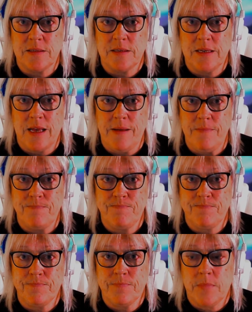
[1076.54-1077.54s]
Yeah?
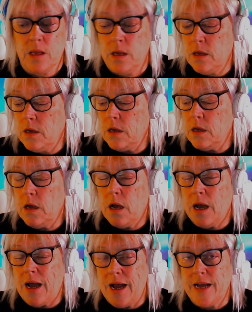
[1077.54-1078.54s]

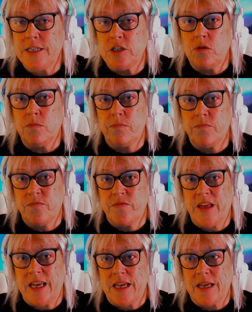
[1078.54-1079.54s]
I don't
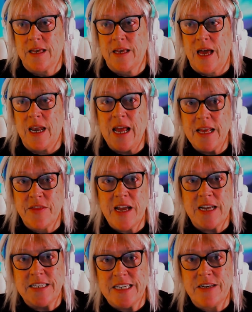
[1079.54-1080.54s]
think, I like the
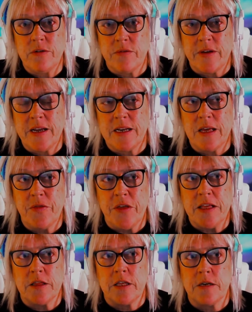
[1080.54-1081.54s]
idea of it, and I
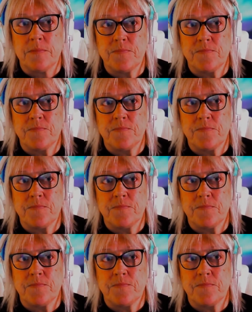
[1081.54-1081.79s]
think that